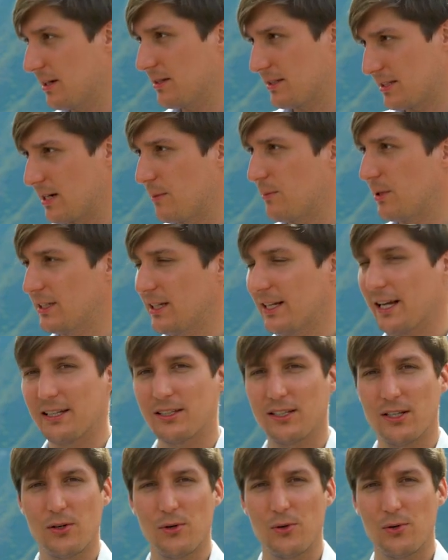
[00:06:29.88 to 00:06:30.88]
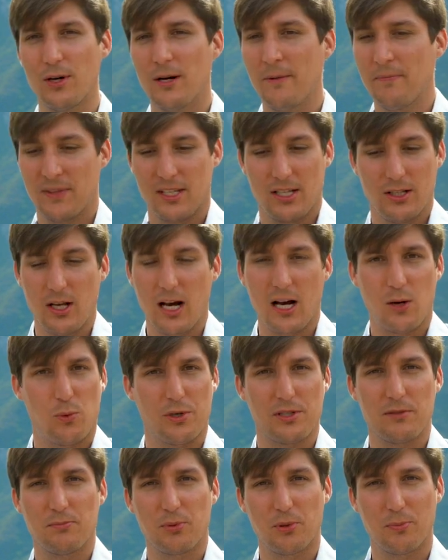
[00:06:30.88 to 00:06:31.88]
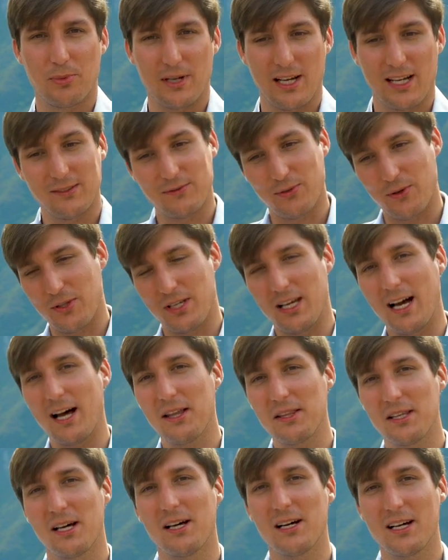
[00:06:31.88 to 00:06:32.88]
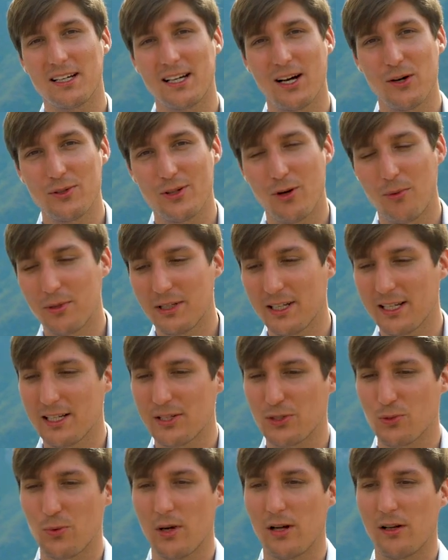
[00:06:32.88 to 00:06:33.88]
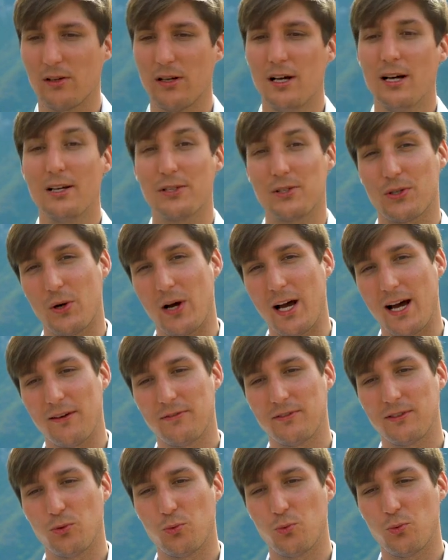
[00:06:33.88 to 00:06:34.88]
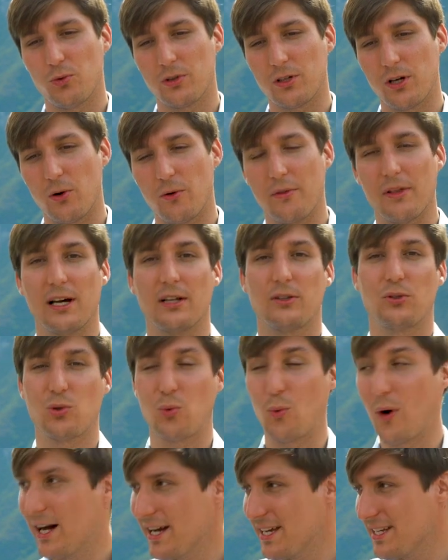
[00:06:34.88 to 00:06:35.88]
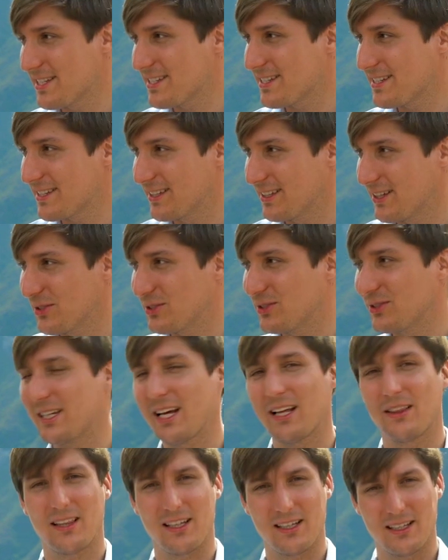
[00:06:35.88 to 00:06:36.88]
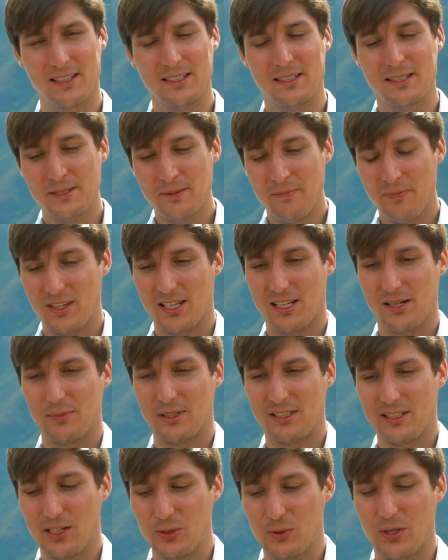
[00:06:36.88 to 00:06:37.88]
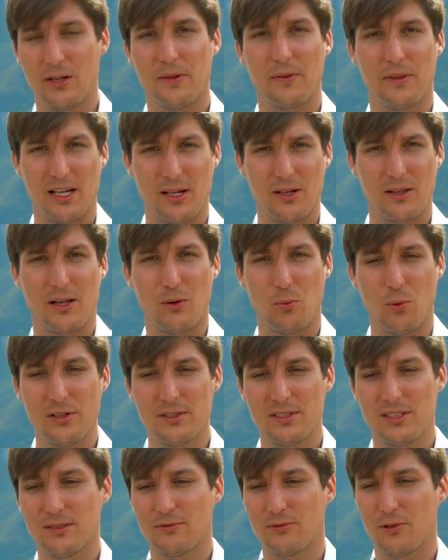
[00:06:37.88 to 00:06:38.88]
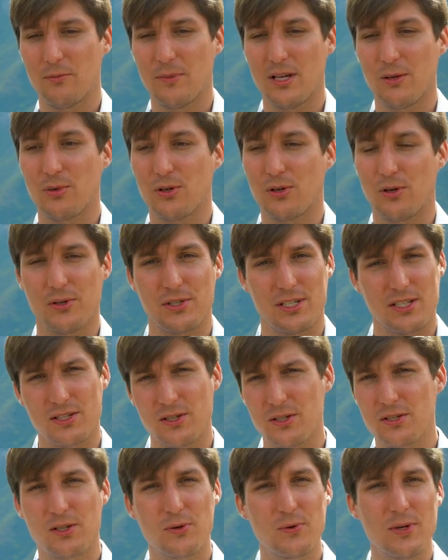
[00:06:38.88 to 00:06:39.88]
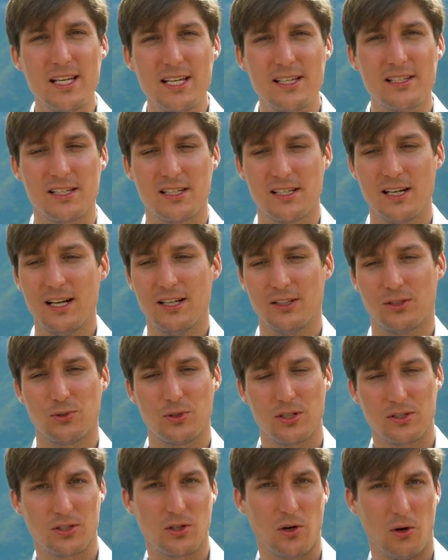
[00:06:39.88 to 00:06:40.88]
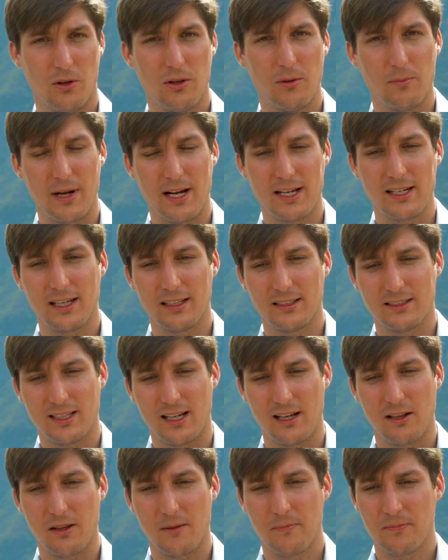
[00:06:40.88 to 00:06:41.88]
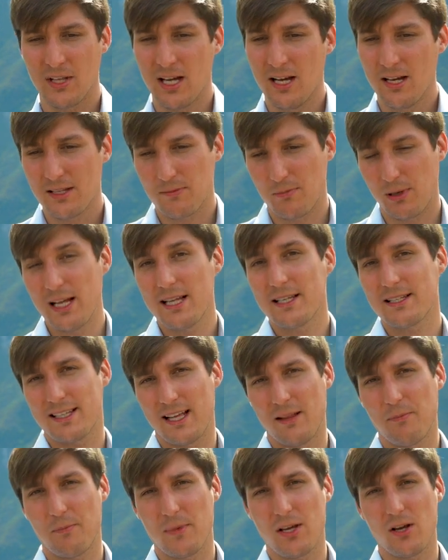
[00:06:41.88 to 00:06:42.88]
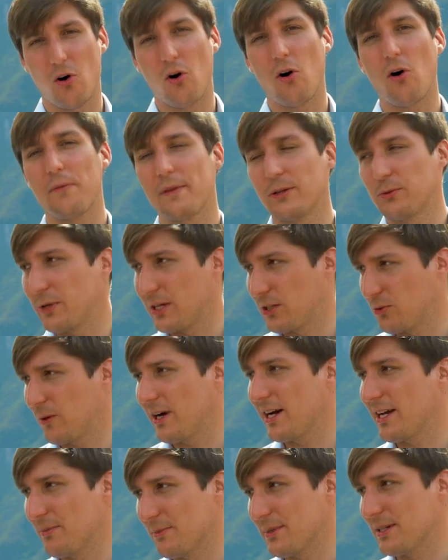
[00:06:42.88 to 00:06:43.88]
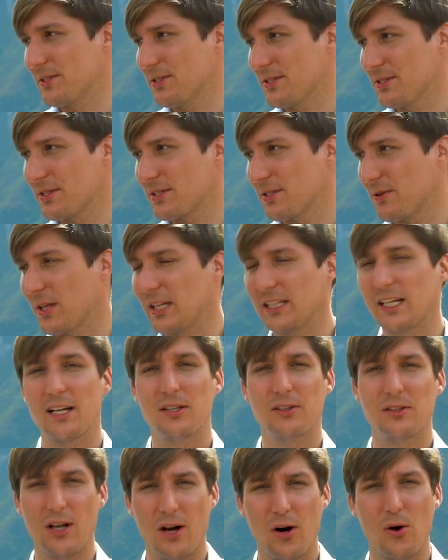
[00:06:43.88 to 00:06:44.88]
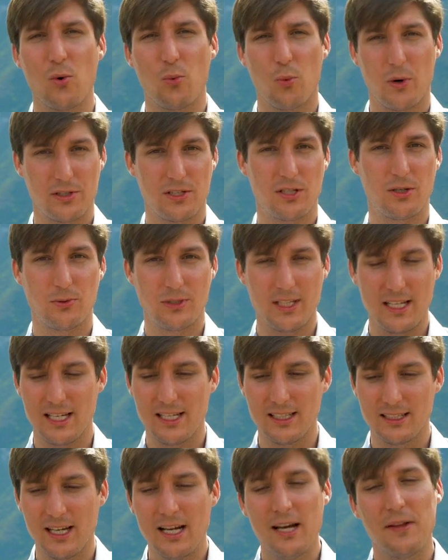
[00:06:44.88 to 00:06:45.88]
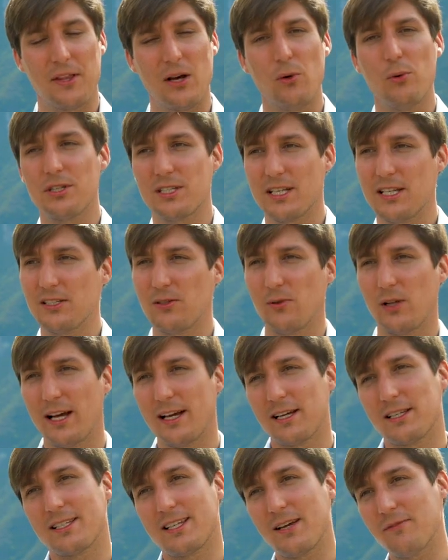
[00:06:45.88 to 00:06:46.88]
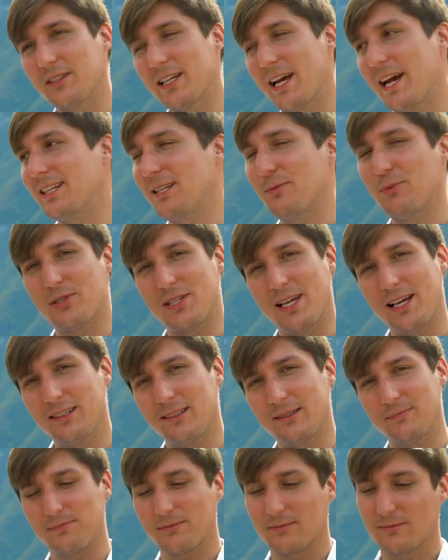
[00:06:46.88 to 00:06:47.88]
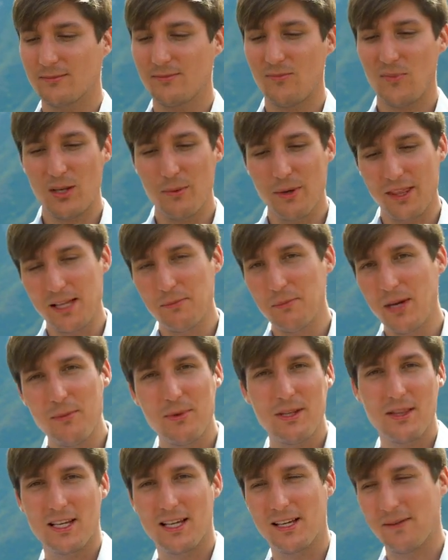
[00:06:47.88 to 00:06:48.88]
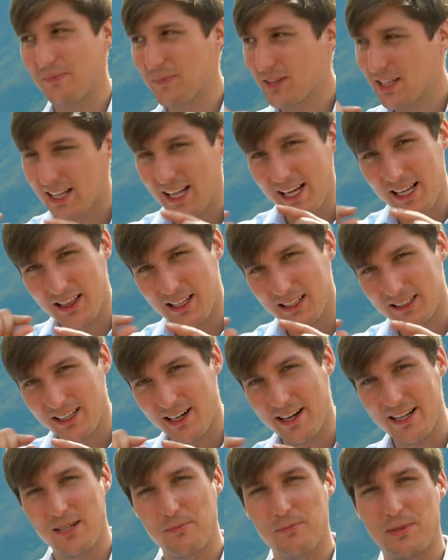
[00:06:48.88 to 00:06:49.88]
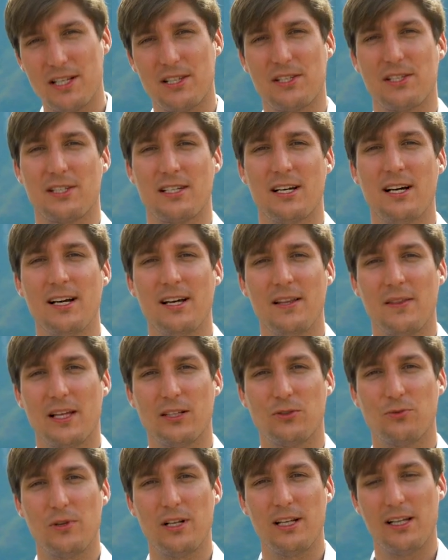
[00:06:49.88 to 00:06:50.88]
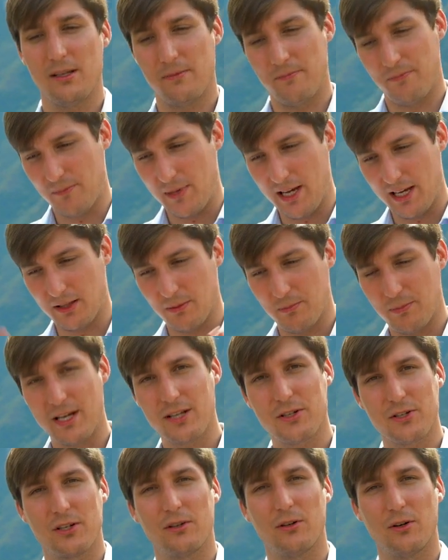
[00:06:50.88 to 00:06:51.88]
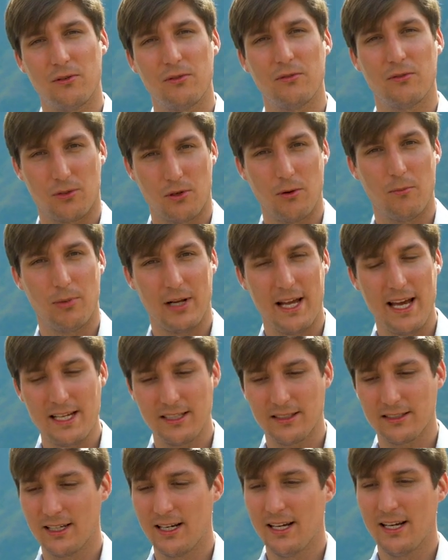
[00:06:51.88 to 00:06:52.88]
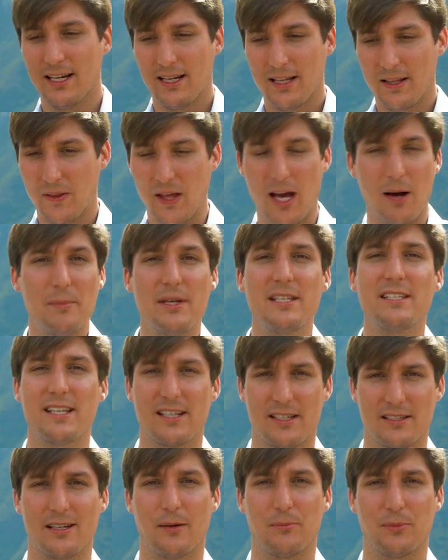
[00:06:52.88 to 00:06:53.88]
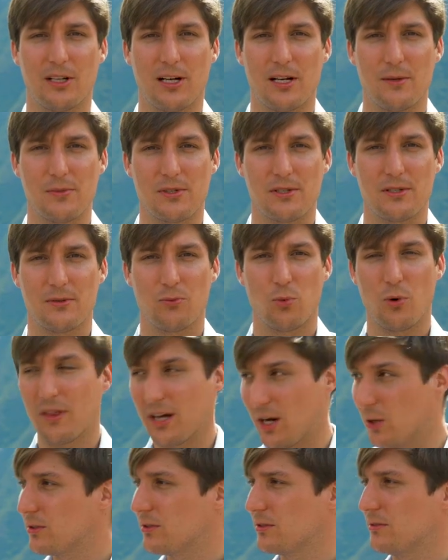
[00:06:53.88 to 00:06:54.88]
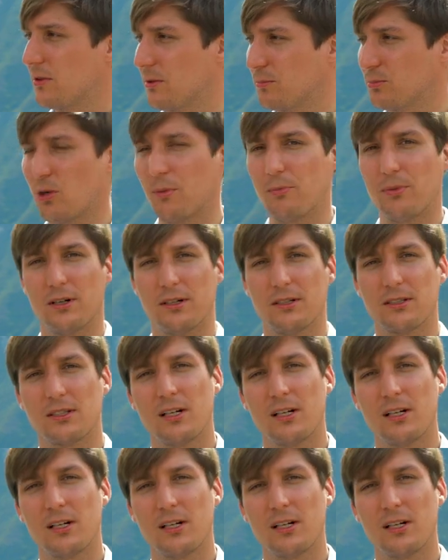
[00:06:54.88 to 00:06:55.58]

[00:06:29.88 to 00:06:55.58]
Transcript: somebody like you, you know, I wasn't prepared for the other account opening as well. So I have to go there twice, you know, to get the material they wanted from me, because it's not so easy to just call the bank and tell them, please send me all the requirements so that I know what you need. Yeah. They will send you like 70-80%, but then maybe the tiny bits that really make the picture complete, they are missing sometimes without the proper